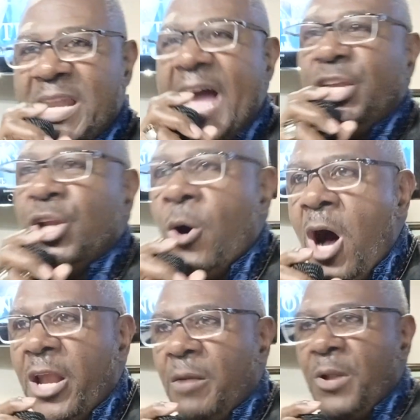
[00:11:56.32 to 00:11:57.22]
Now you
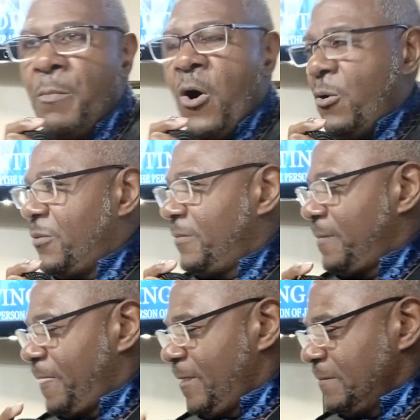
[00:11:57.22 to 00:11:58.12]
don't honor him no more.
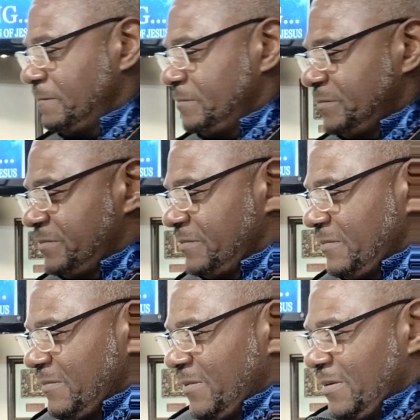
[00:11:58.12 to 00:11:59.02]
That's
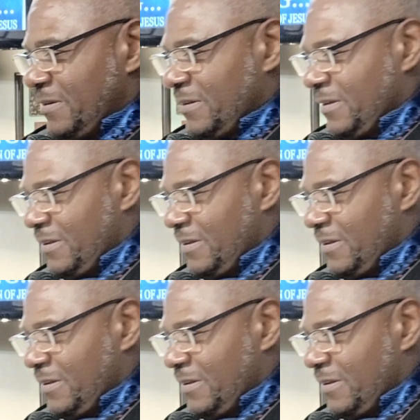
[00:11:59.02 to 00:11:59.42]
right.